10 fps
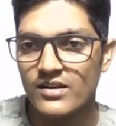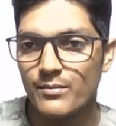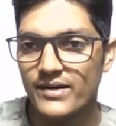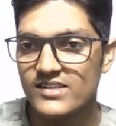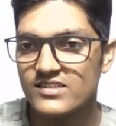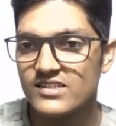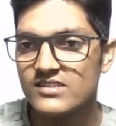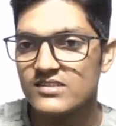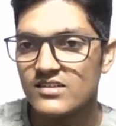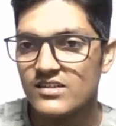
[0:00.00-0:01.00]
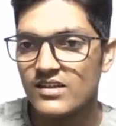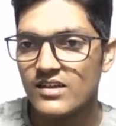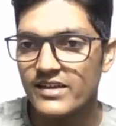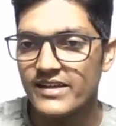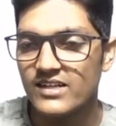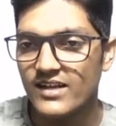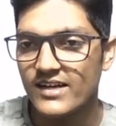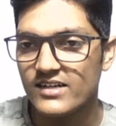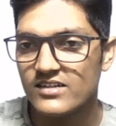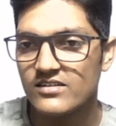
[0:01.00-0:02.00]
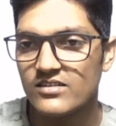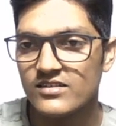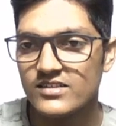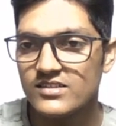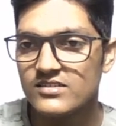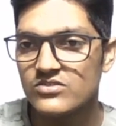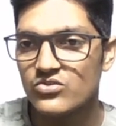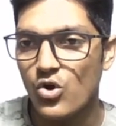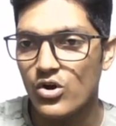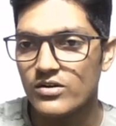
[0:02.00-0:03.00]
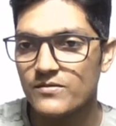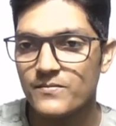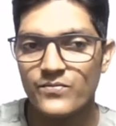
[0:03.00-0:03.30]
but this is incorrect, this is wrong.